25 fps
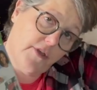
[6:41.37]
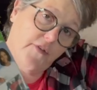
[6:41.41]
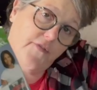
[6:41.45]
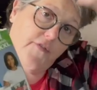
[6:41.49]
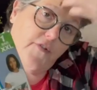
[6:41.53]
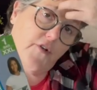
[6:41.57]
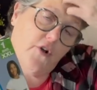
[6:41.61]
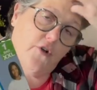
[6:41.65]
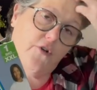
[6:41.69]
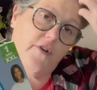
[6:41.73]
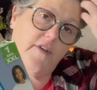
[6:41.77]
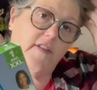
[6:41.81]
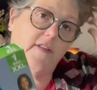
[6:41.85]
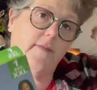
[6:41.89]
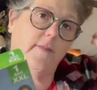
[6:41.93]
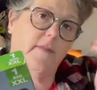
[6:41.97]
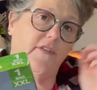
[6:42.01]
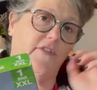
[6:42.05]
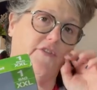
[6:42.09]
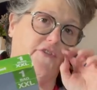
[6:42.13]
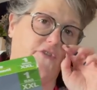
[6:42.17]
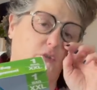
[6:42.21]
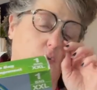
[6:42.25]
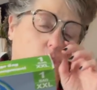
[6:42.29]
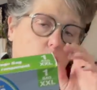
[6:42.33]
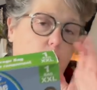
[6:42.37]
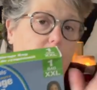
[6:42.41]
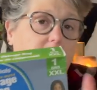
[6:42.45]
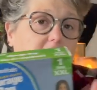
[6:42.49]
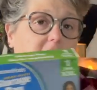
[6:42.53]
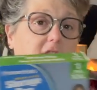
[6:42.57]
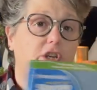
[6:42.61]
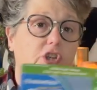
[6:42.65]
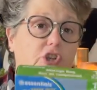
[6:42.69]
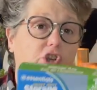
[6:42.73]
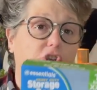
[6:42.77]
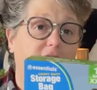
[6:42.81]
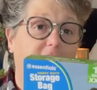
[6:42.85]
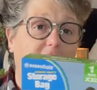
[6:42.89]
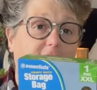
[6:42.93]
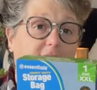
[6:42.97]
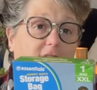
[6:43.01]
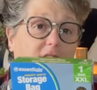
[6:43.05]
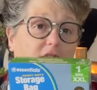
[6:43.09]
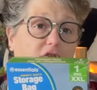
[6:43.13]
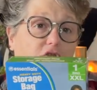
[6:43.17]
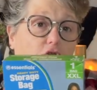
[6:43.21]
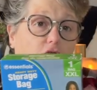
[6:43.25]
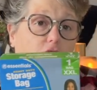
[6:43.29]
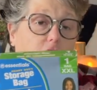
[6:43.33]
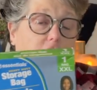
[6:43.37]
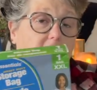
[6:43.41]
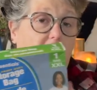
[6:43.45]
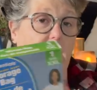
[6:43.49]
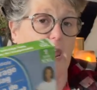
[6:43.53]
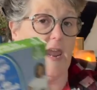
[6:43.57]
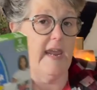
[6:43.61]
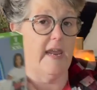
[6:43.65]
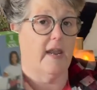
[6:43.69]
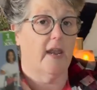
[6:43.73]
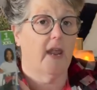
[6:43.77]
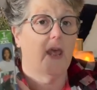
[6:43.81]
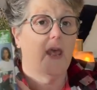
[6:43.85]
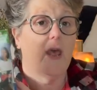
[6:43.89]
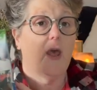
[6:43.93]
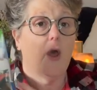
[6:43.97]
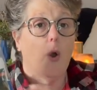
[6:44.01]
for Christmas storage, this is great.